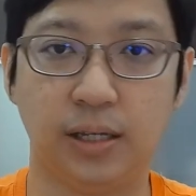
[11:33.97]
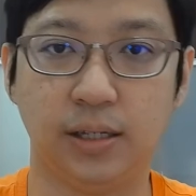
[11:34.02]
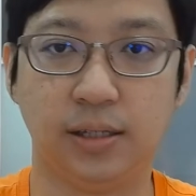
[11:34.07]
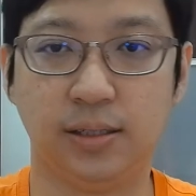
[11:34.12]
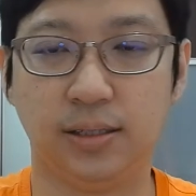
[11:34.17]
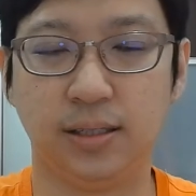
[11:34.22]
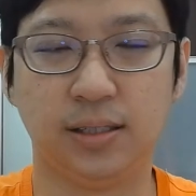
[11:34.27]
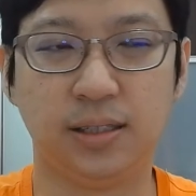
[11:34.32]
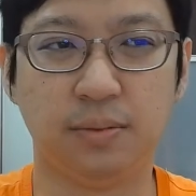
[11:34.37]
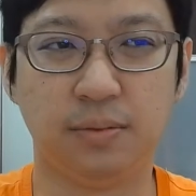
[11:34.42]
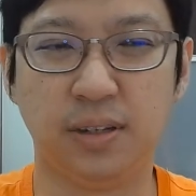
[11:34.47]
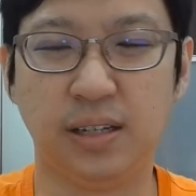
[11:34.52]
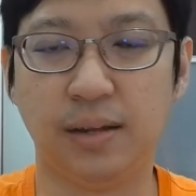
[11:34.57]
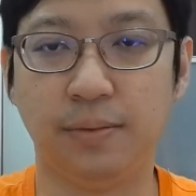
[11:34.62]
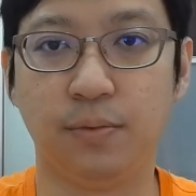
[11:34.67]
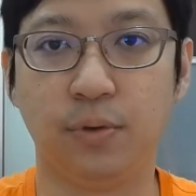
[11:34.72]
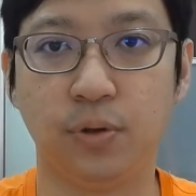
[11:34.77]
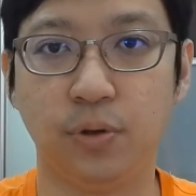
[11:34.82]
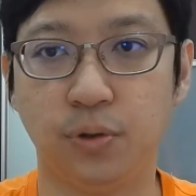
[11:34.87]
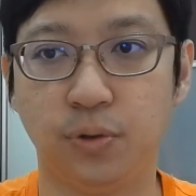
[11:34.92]
It's just something that
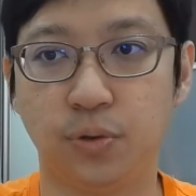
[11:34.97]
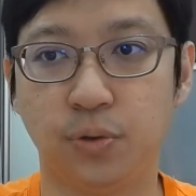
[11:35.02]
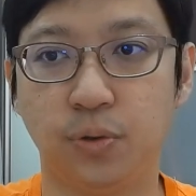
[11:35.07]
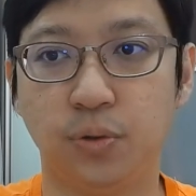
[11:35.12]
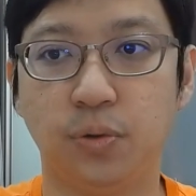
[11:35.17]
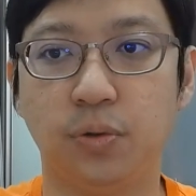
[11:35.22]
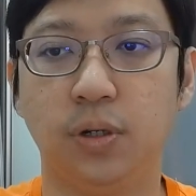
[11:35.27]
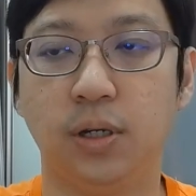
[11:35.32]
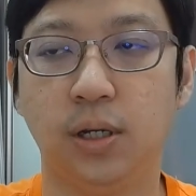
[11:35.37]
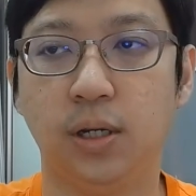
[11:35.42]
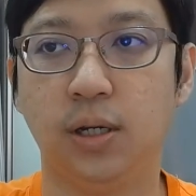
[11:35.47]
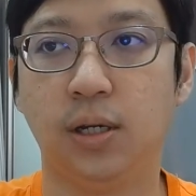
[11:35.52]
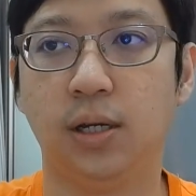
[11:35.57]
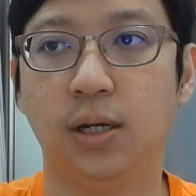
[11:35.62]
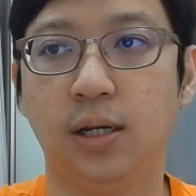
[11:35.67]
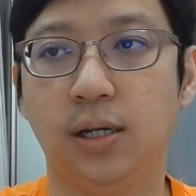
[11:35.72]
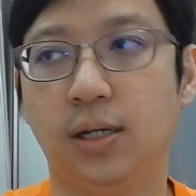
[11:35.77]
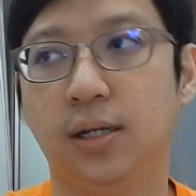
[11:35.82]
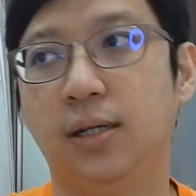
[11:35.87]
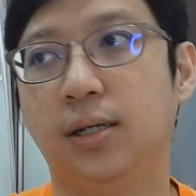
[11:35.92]
I'm not used to.
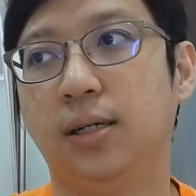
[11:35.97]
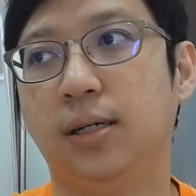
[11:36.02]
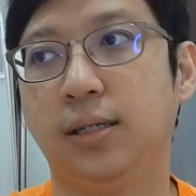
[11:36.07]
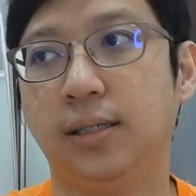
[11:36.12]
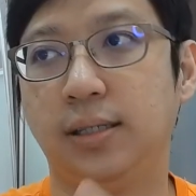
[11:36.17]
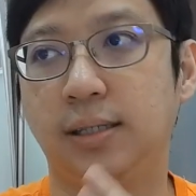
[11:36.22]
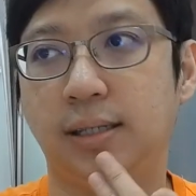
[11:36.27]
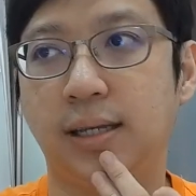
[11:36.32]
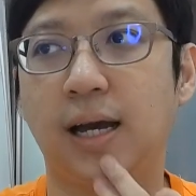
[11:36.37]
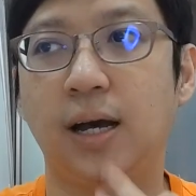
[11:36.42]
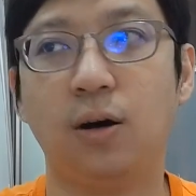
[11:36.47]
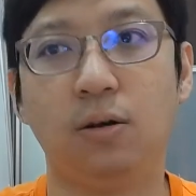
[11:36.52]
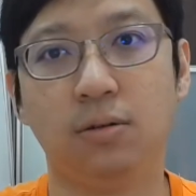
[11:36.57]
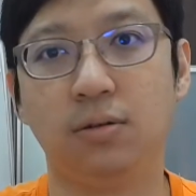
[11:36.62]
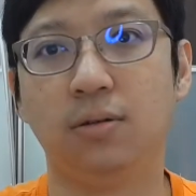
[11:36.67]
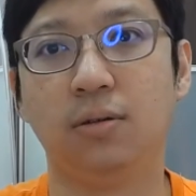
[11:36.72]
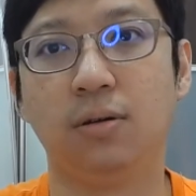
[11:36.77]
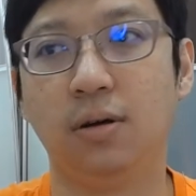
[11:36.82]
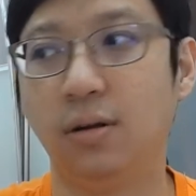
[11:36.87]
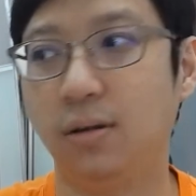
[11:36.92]
Yeah, all
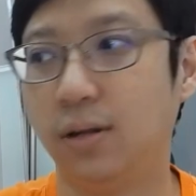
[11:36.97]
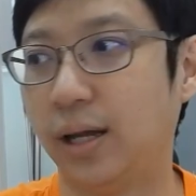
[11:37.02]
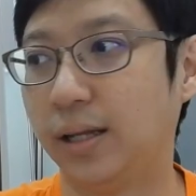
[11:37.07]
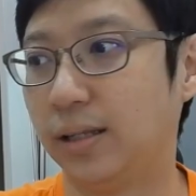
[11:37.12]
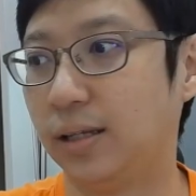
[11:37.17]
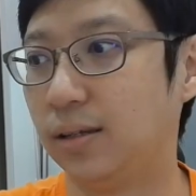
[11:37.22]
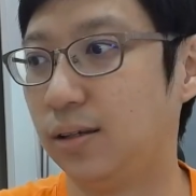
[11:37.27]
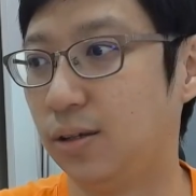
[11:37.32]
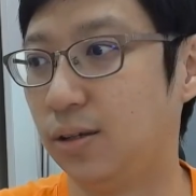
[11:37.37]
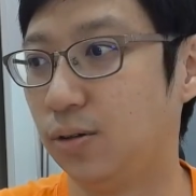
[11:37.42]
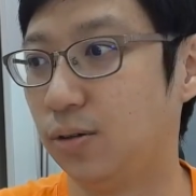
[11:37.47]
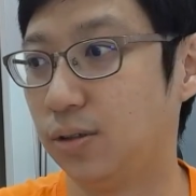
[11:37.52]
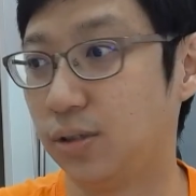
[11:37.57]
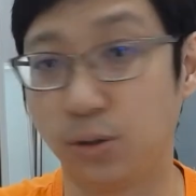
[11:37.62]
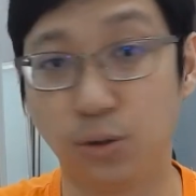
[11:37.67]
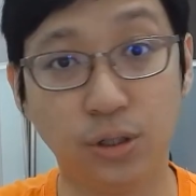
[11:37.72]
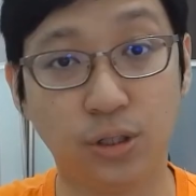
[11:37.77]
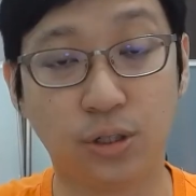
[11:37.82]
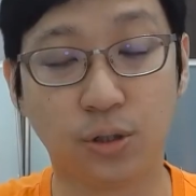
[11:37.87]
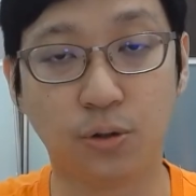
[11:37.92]
to all, I think Kiyo
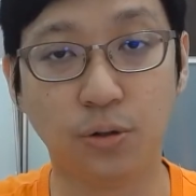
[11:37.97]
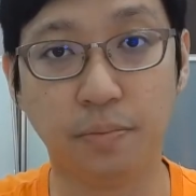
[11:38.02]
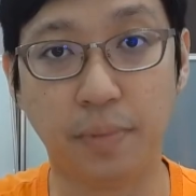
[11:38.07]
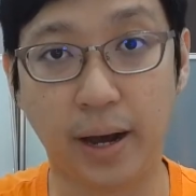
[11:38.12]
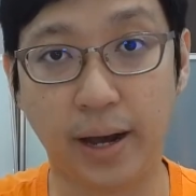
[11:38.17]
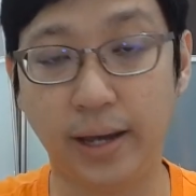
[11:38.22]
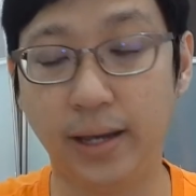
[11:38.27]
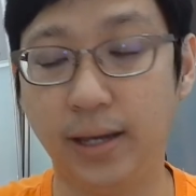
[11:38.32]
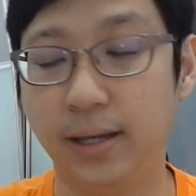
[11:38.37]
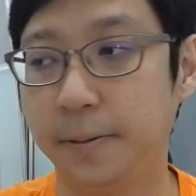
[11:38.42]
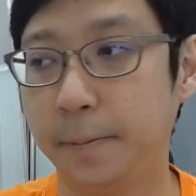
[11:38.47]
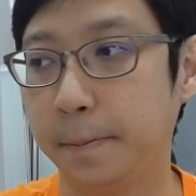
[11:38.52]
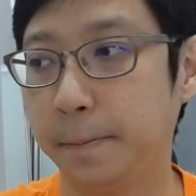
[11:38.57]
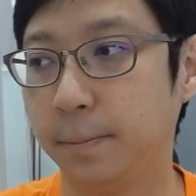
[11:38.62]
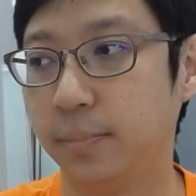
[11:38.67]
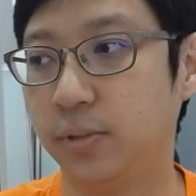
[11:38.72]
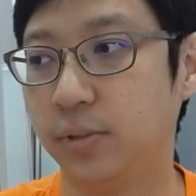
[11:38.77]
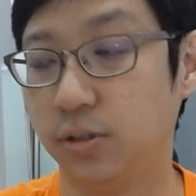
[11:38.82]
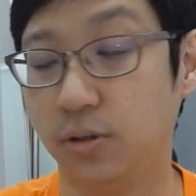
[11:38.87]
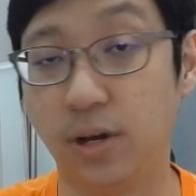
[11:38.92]
is a good buy.
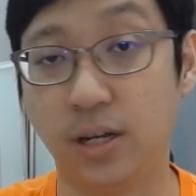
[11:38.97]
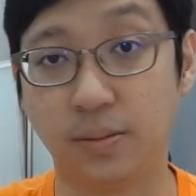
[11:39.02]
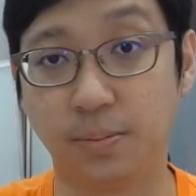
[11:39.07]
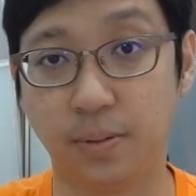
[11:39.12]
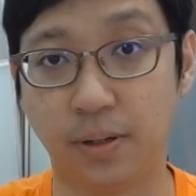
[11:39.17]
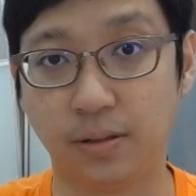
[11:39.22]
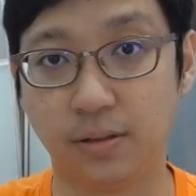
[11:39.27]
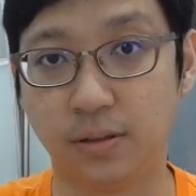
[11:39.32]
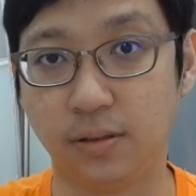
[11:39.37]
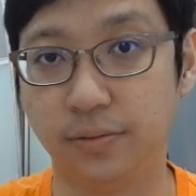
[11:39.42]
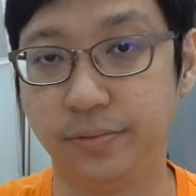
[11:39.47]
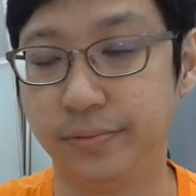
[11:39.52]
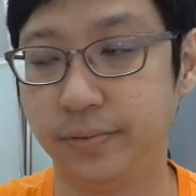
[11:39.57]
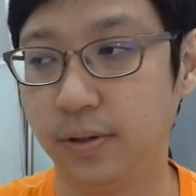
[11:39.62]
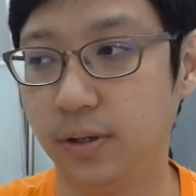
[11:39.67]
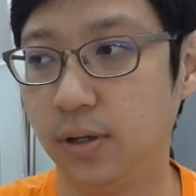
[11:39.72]
It's not expensive.